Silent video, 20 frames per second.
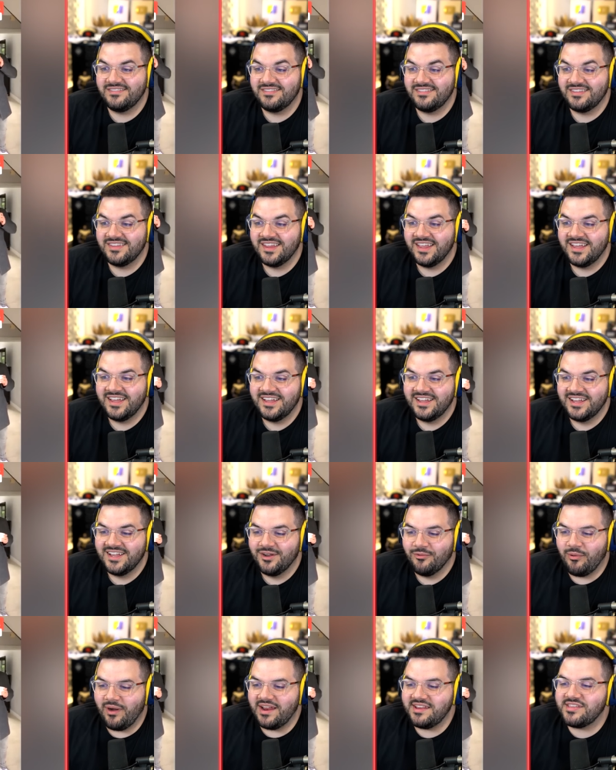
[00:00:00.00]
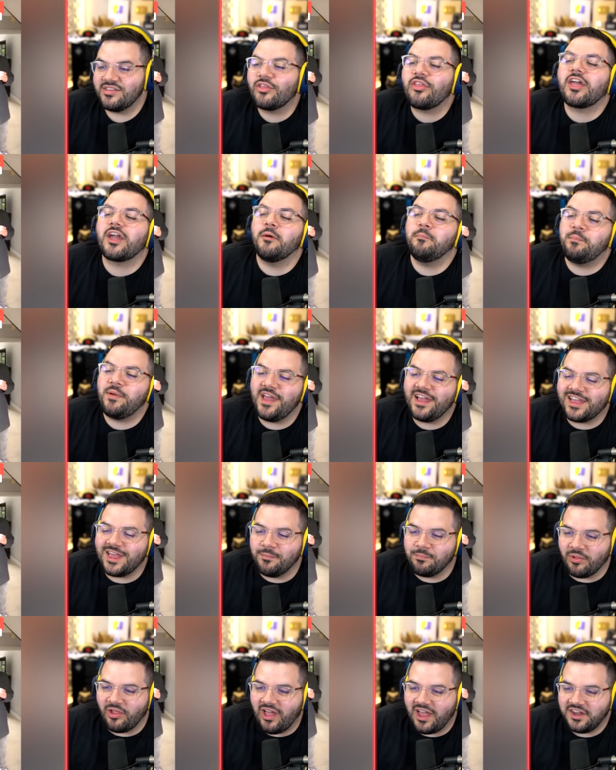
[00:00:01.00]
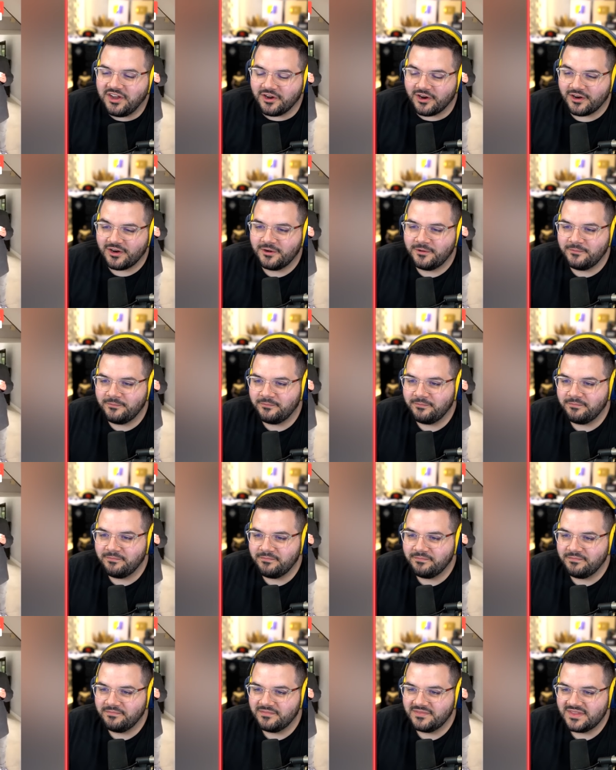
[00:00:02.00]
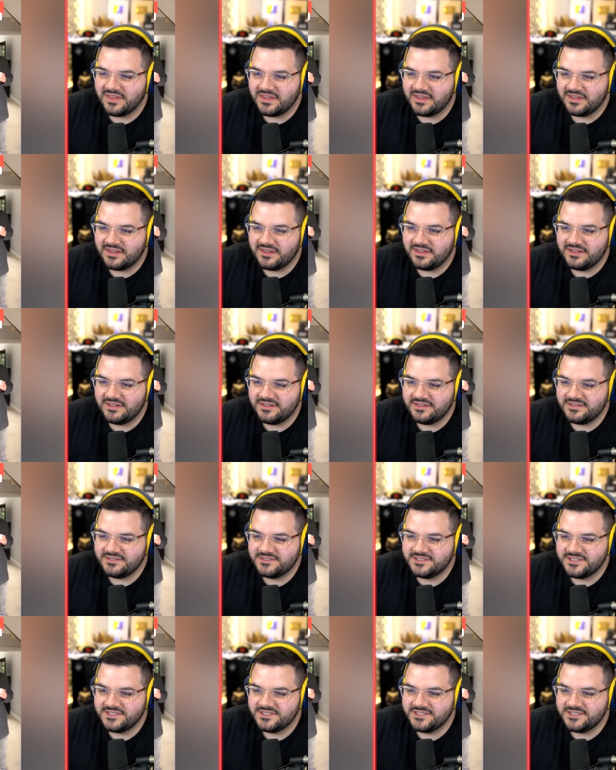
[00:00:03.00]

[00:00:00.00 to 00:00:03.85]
My son. Why does it look like get a peaky blinder? Don't even want to see you. Get up to your room.